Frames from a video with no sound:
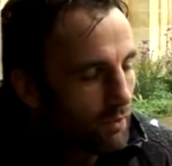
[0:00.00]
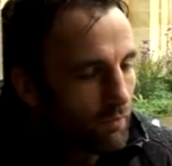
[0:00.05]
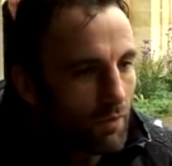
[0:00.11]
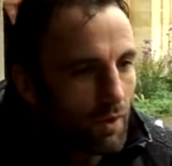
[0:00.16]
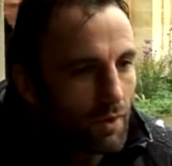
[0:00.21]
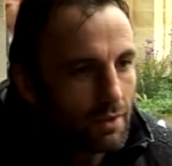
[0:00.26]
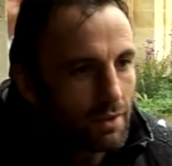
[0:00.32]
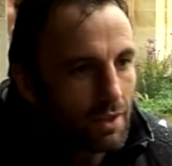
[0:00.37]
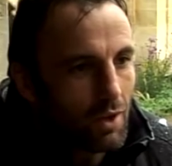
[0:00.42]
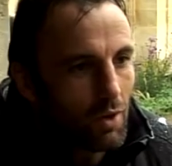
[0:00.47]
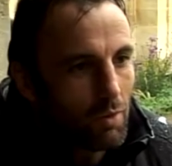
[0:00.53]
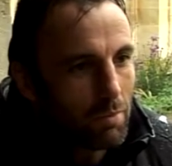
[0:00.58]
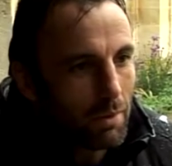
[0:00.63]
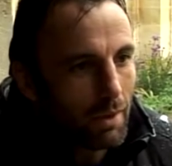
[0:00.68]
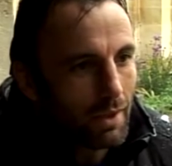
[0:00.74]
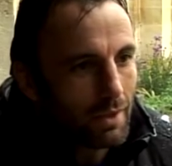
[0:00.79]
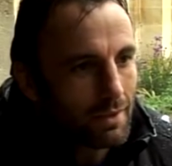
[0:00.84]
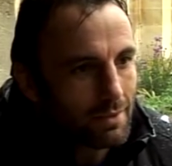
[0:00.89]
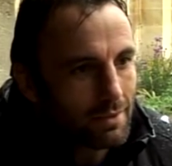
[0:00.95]
you'll find there's a lot of
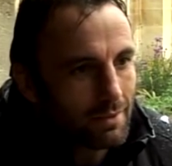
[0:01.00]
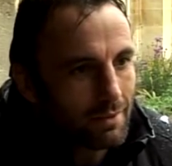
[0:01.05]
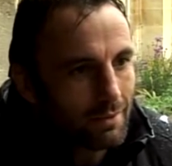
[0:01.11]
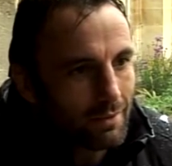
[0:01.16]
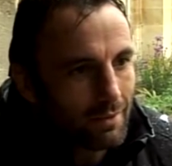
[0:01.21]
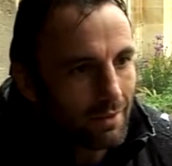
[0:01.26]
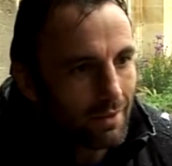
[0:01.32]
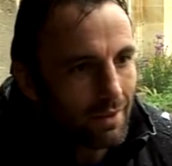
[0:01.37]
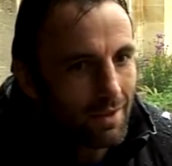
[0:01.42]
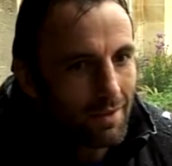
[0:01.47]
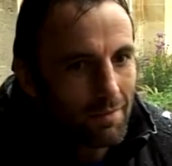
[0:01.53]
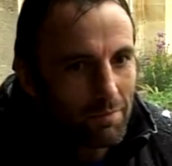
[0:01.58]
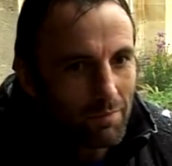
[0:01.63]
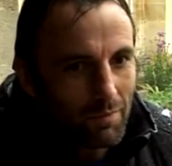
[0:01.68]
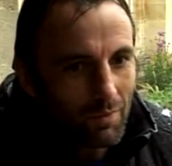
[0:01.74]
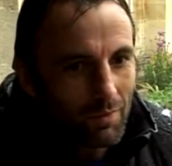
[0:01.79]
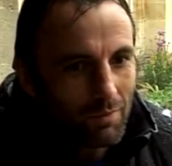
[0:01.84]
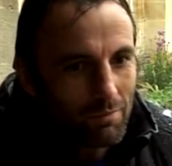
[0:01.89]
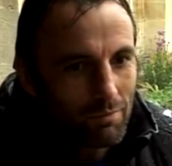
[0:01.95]
players um,
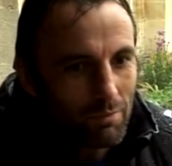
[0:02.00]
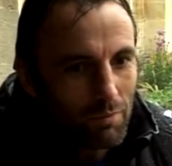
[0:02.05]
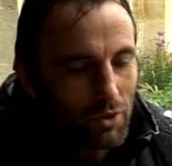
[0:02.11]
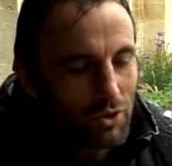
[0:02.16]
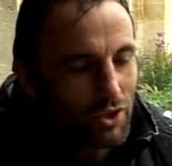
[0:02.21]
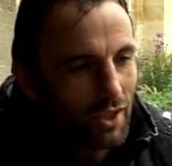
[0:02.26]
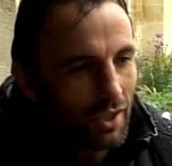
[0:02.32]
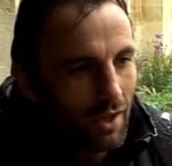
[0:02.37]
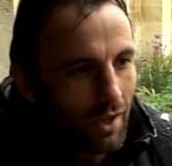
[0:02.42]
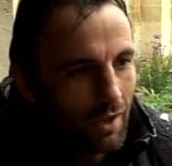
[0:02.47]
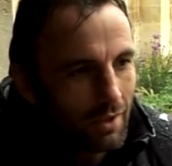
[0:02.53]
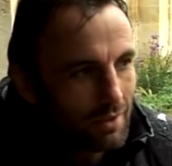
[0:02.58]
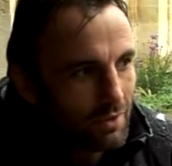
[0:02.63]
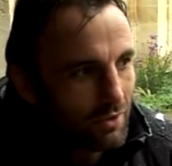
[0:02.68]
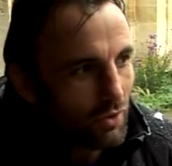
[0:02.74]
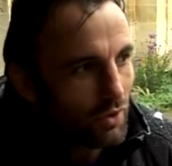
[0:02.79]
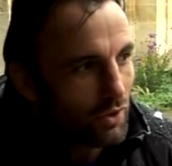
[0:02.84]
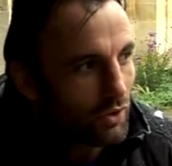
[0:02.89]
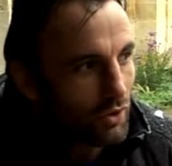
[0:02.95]
pushing hard
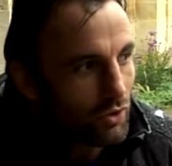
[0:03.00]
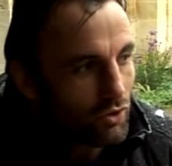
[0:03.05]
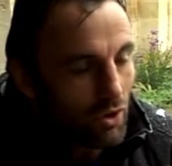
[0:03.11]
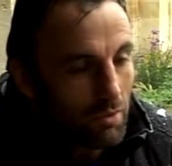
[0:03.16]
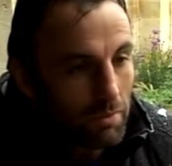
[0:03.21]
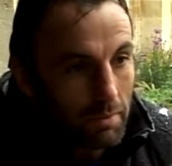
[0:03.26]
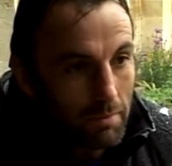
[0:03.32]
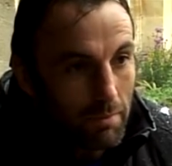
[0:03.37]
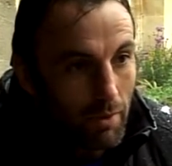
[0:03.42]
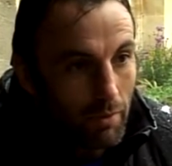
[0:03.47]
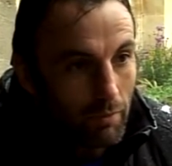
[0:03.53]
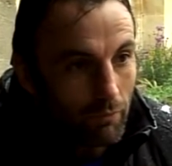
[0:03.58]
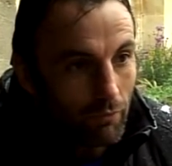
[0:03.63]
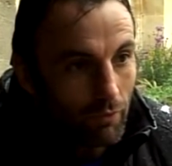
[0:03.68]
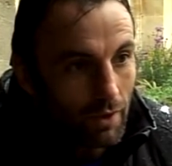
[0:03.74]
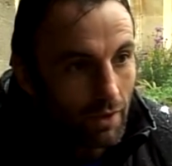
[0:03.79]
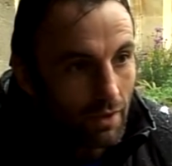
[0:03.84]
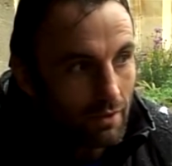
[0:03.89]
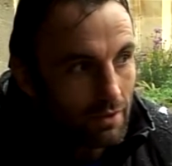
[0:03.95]
and doing a good job at the moment
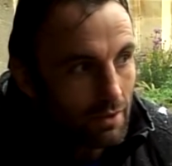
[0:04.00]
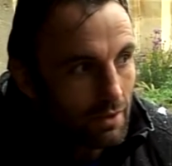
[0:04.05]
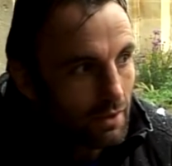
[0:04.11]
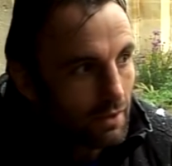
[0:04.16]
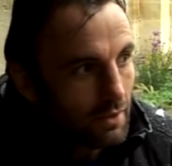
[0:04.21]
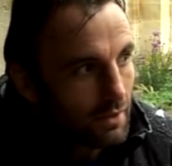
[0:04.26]
for England.